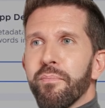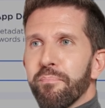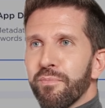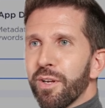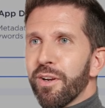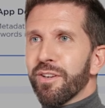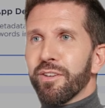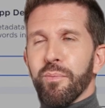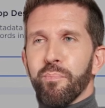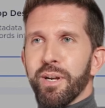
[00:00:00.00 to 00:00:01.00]

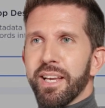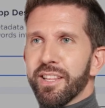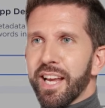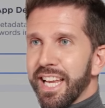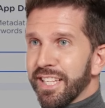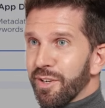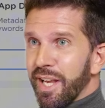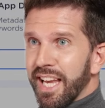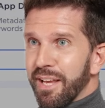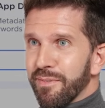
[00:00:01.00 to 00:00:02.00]
First, we need to add your
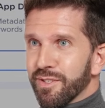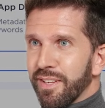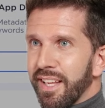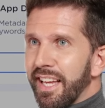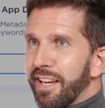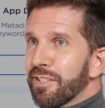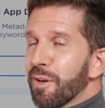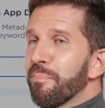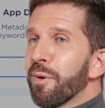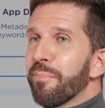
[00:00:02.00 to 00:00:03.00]
app to the
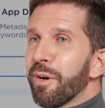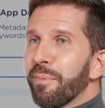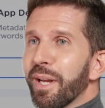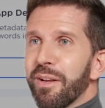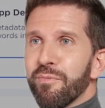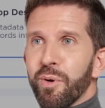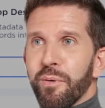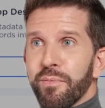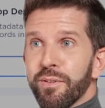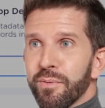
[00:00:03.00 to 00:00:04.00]
ASOMobile
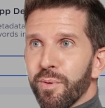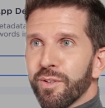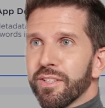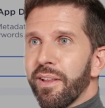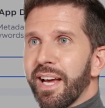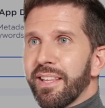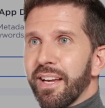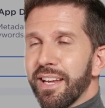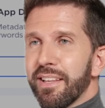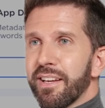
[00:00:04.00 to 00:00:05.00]
platform, or select
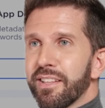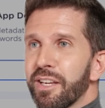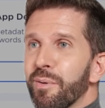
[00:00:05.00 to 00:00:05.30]
an existing